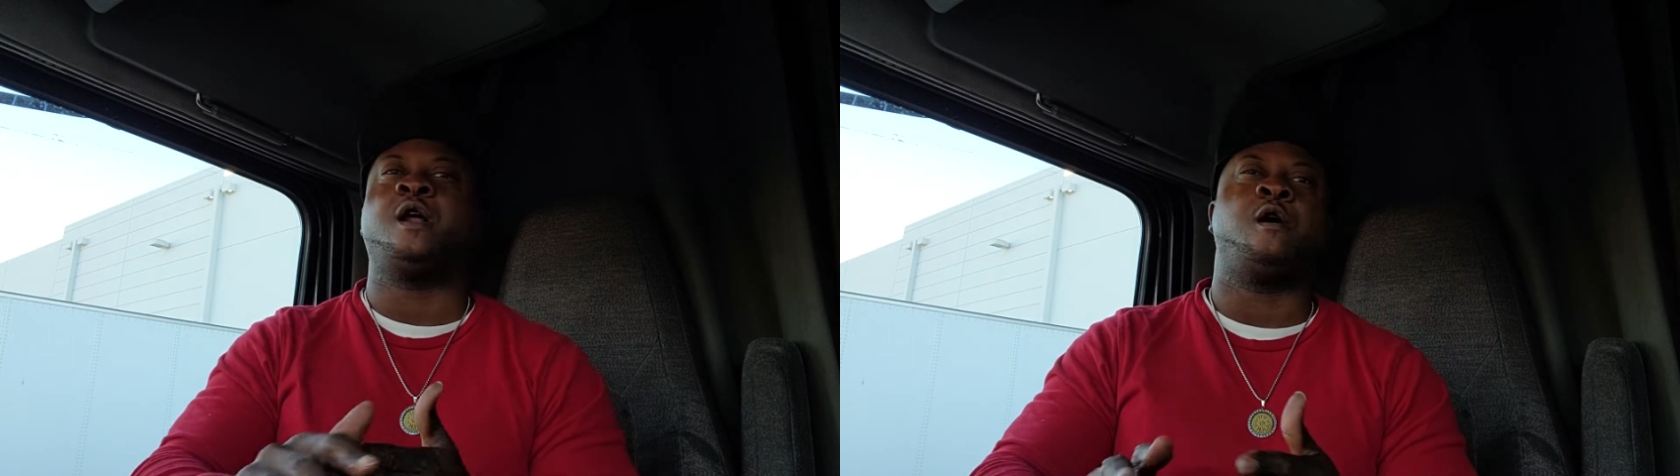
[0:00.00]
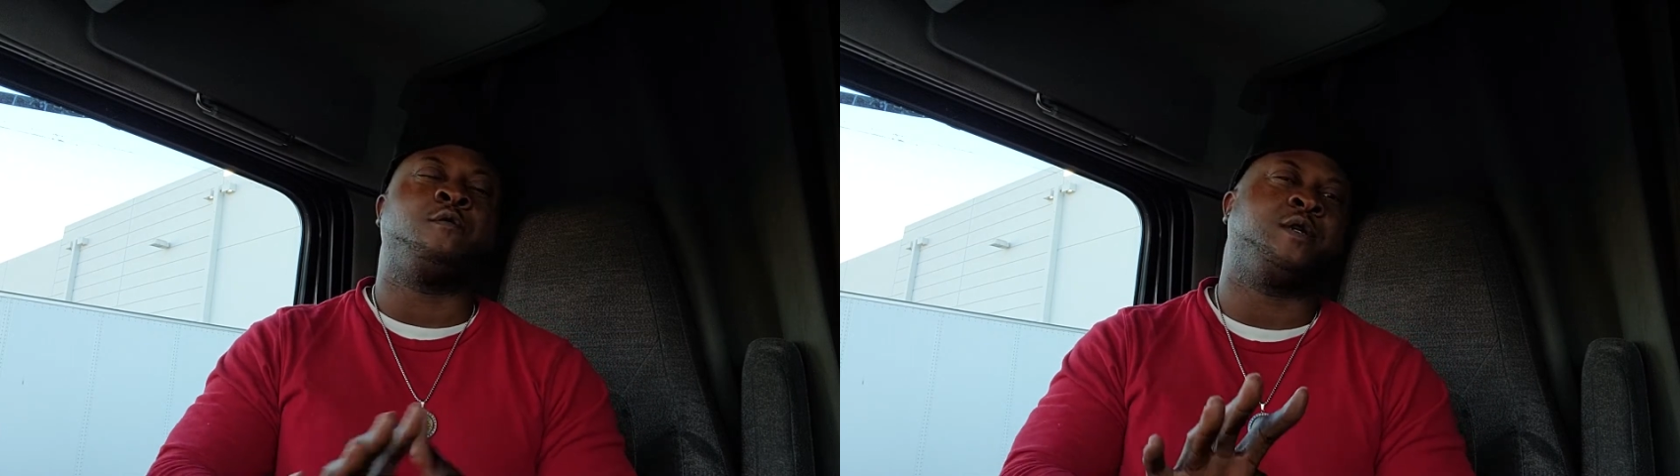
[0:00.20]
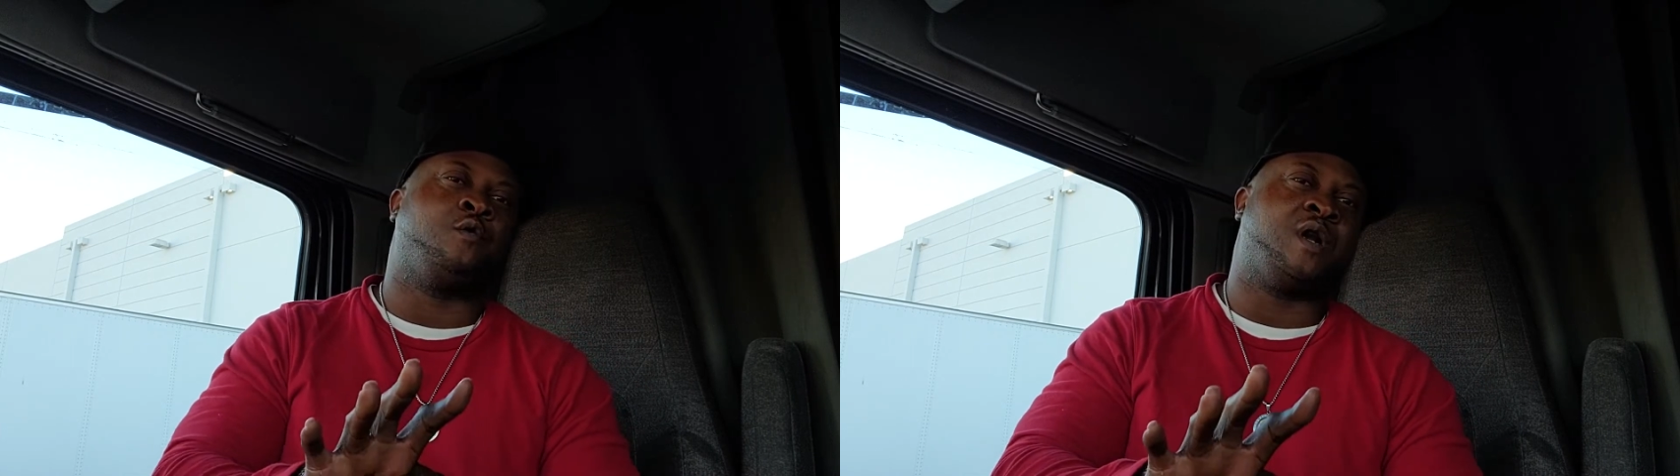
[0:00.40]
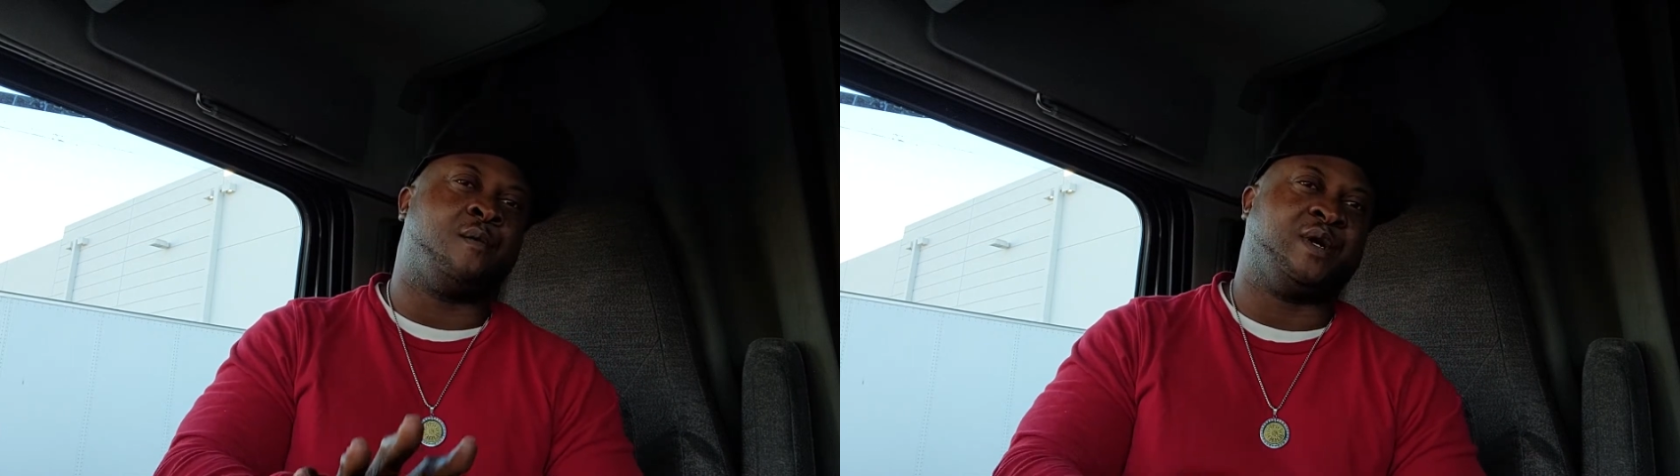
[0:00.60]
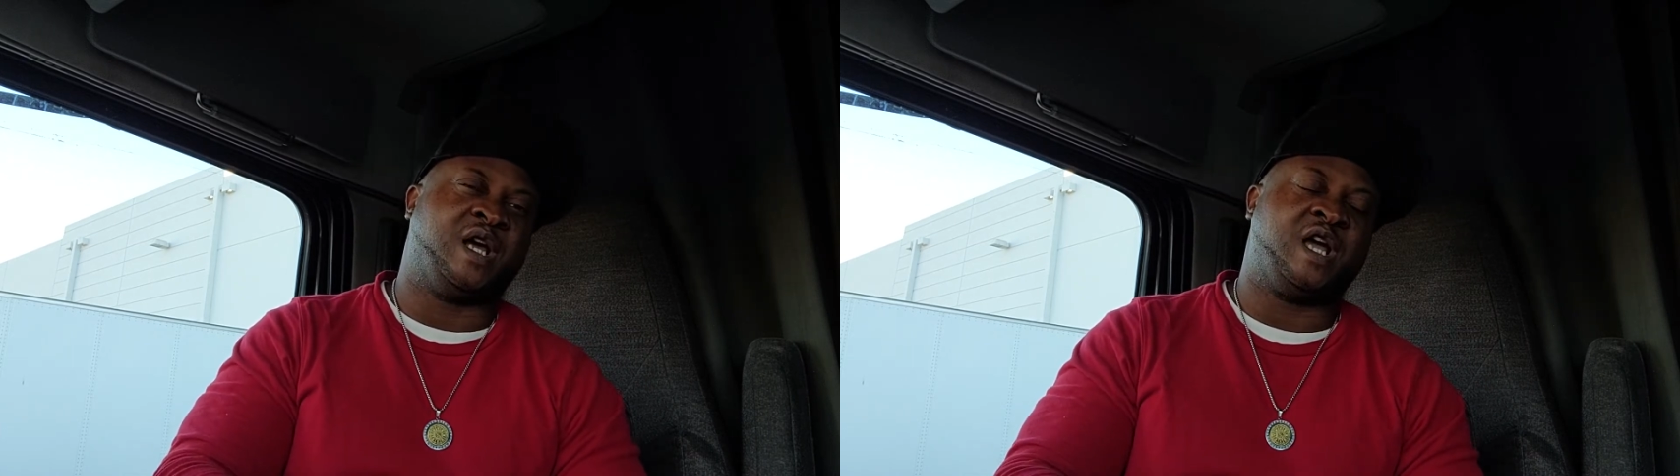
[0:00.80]
I don't know what I'm
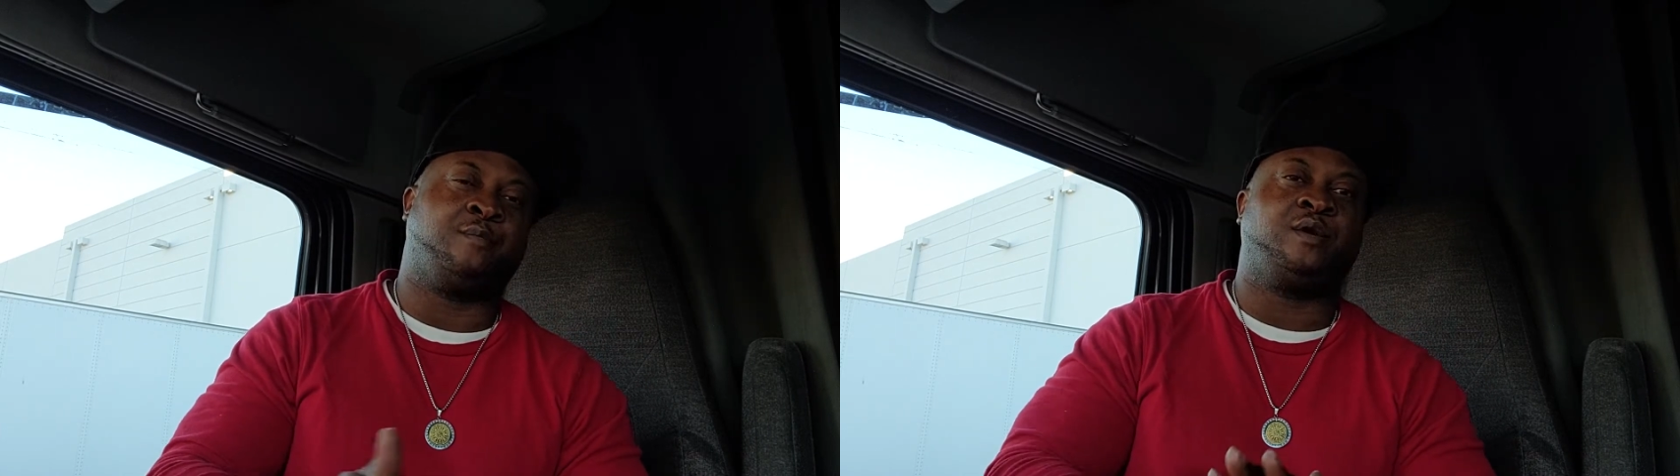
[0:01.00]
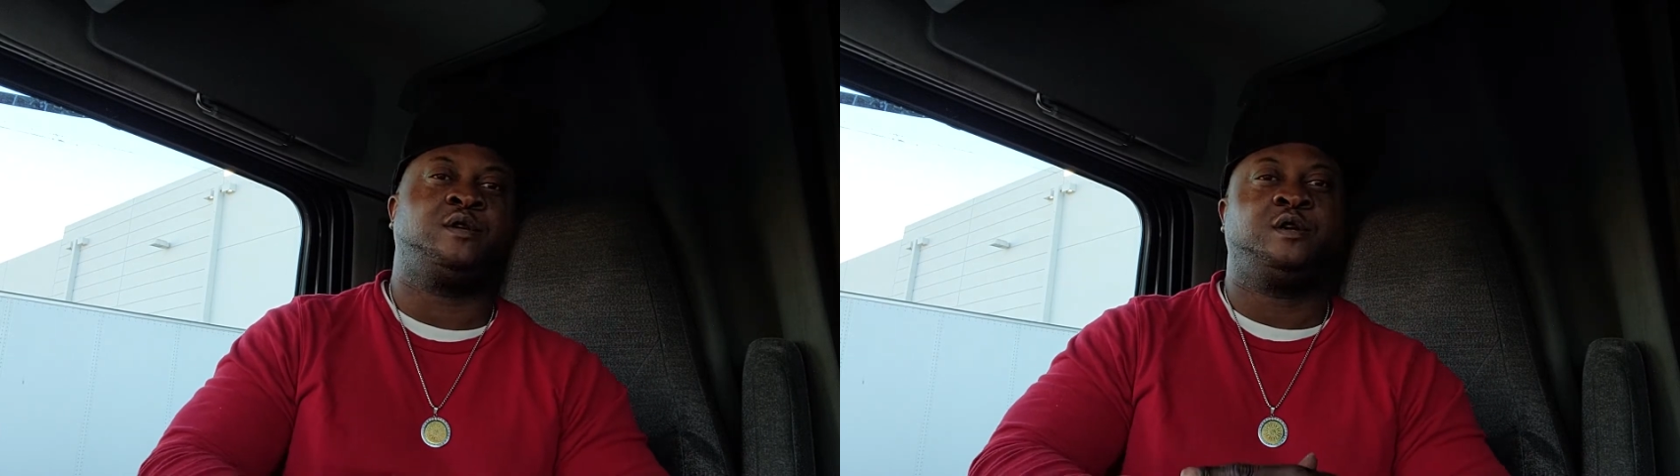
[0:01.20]
gonna name it,